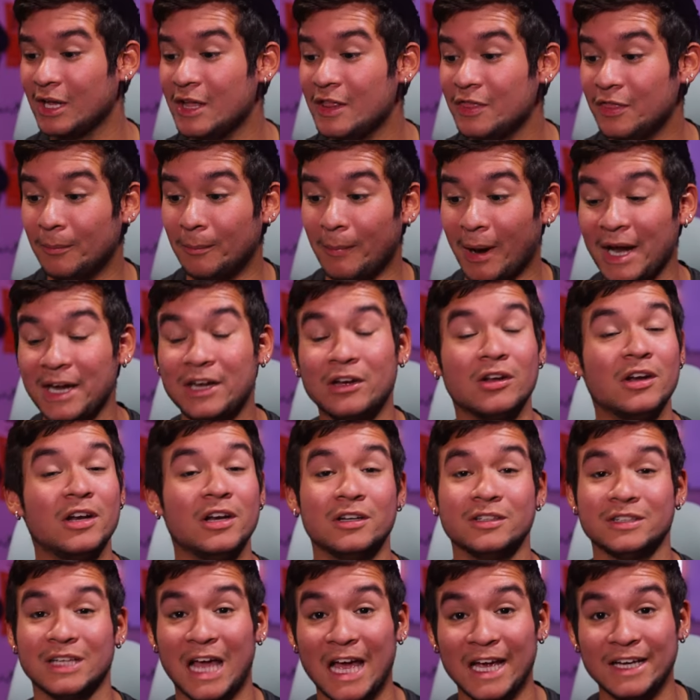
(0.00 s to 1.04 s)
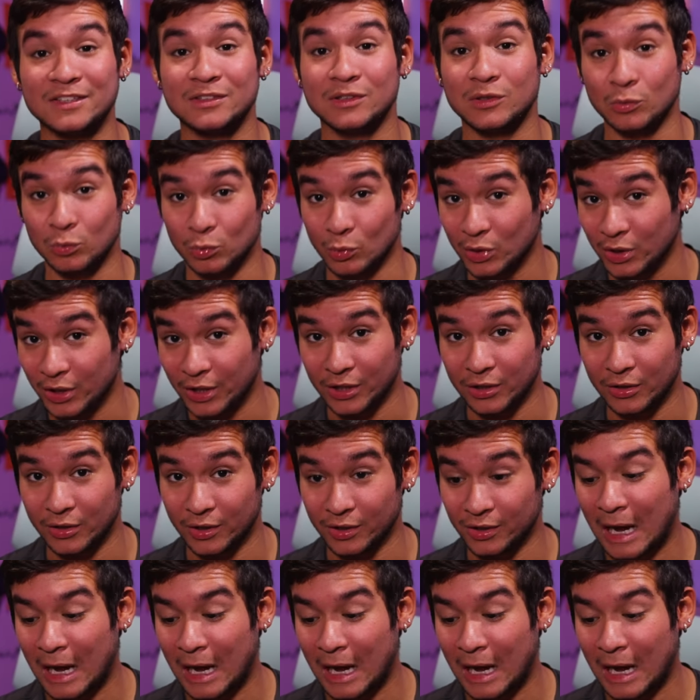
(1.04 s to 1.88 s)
The mic on here is actually really good.